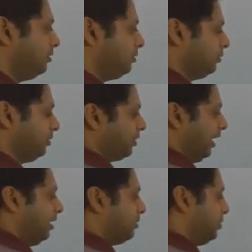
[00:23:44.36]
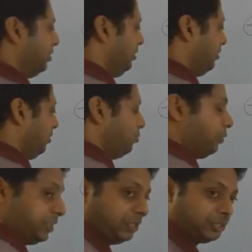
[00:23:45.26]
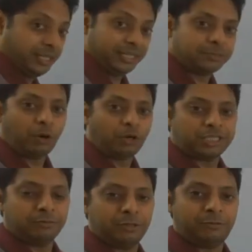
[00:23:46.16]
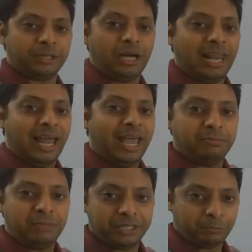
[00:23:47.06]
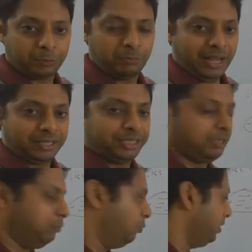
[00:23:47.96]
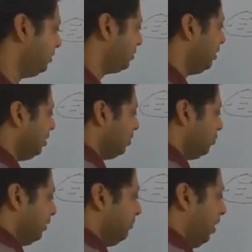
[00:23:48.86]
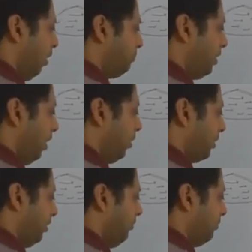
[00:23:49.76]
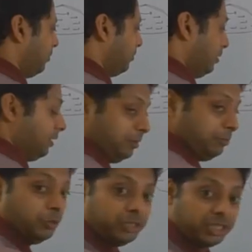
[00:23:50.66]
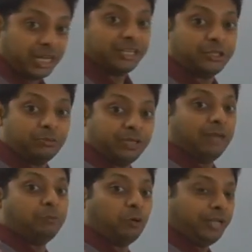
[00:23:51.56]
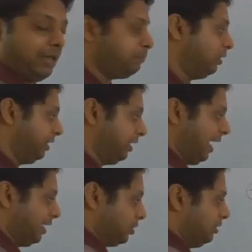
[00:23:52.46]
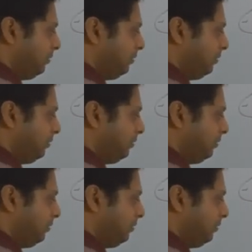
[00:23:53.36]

So this energy which is responsible for the alignment of the magnetic moment will be of the order of, if you just assume dipole-dipole interaction,